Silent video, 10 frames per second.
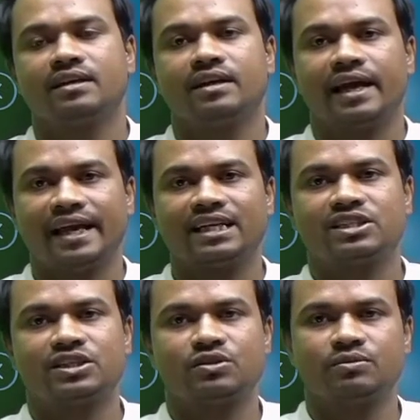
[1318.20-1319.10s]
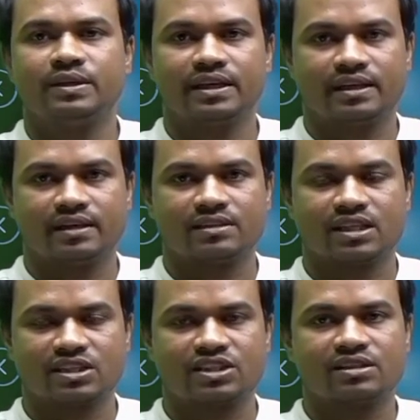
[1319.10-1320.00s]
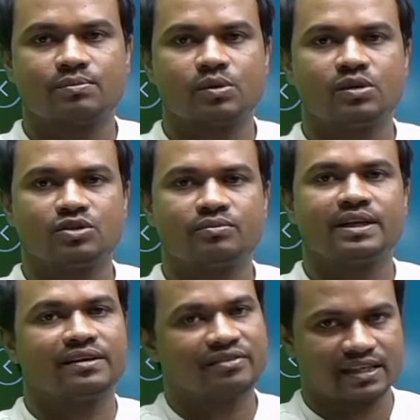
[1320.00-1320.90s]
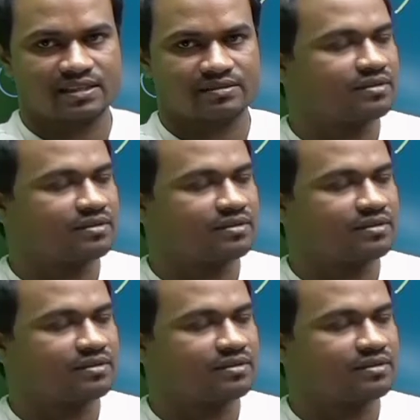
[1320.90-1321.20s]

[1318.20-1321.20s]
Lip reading: Act to be successful, to be effective.